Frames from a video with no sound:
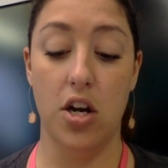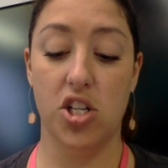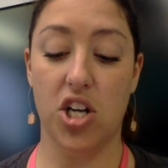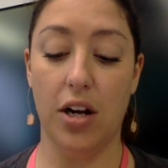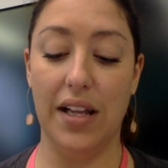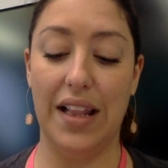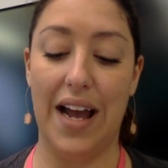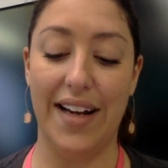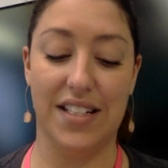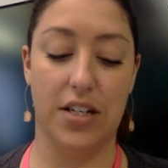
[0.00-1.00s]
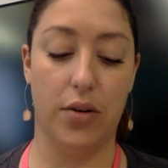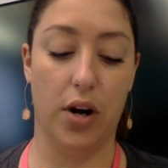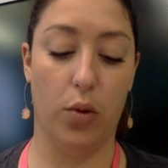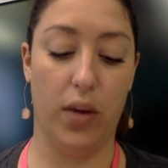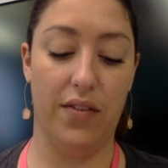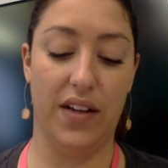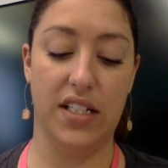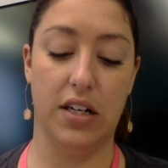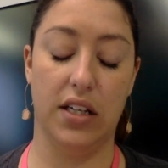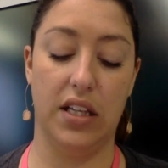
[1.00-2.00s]
Charlotte liked to do her weaving
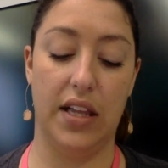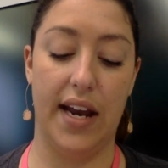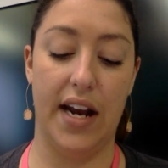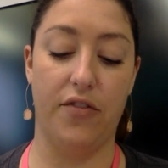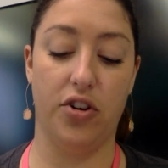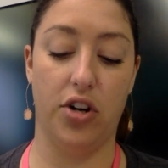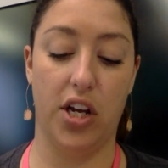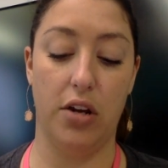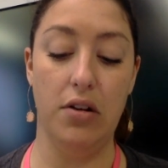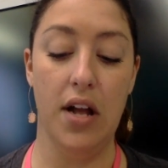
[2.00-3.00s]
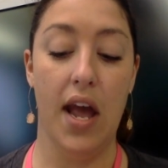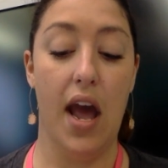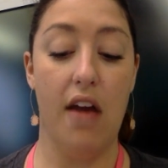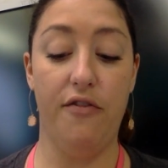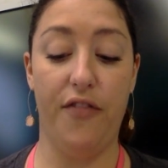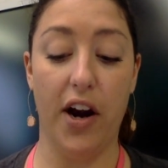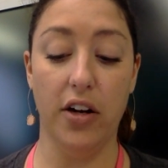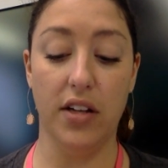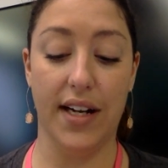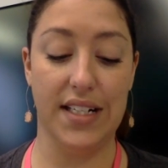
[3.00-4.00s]
during the late afternoon, and
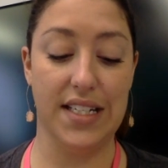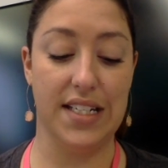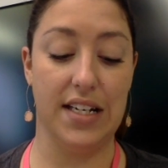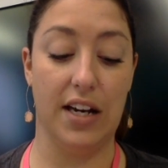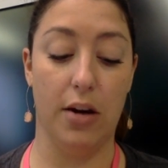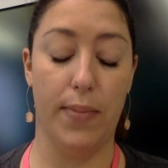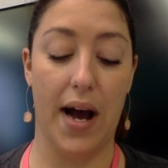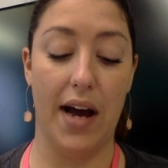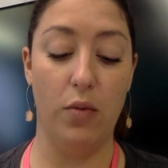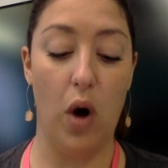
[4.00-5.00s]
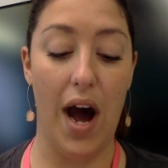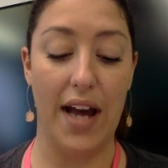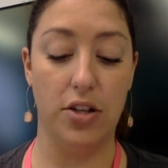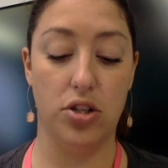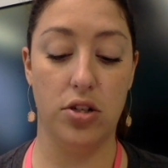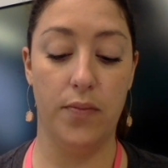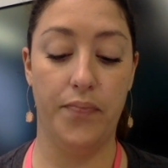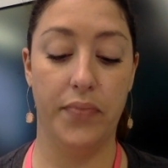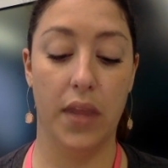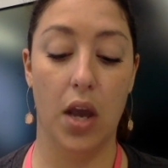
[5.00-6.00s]
Fern liked to sit nearby and watch.
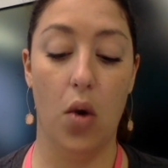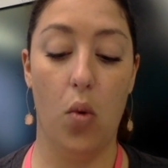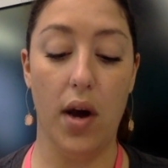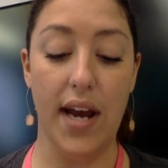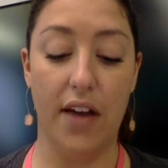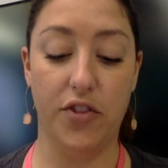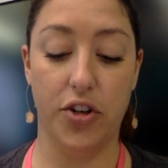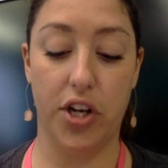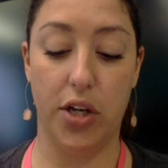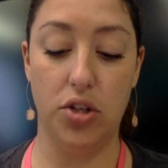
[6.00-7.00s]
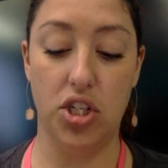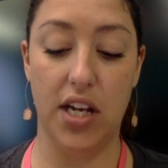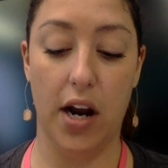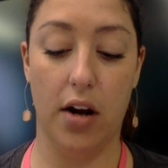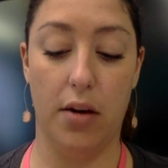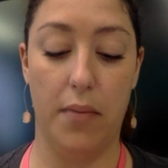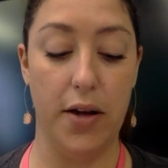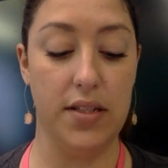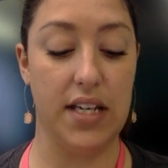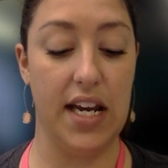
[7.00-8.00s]
One afternoon, she heard a
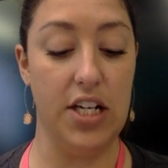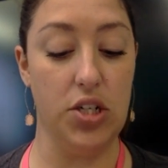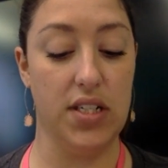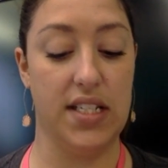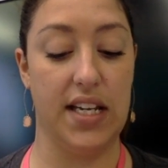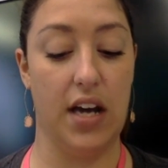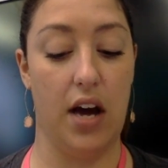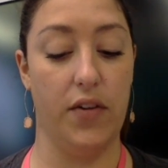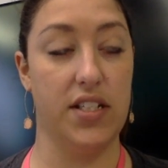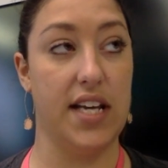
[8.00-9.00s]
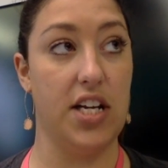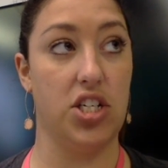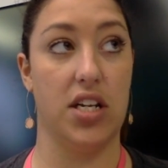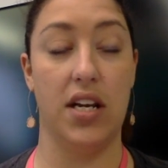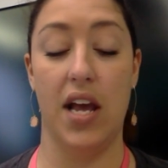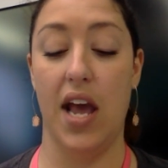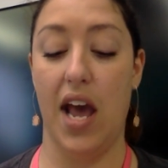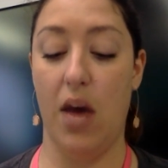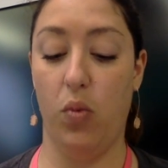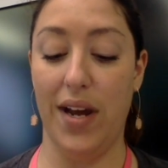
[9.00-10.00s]
most interesting conversation
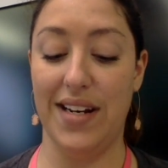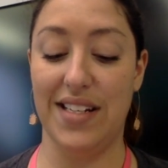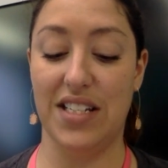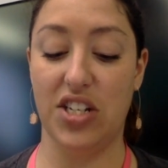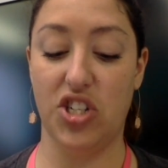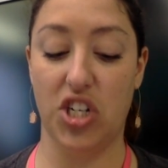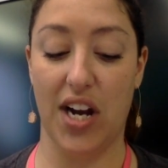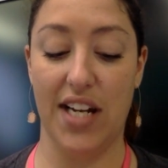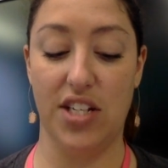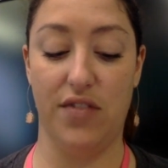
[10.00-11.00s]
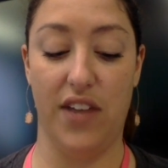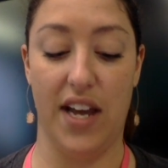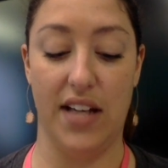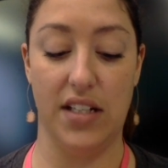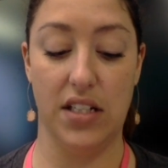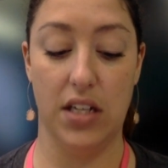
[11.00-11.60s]
and witnessed a strange event.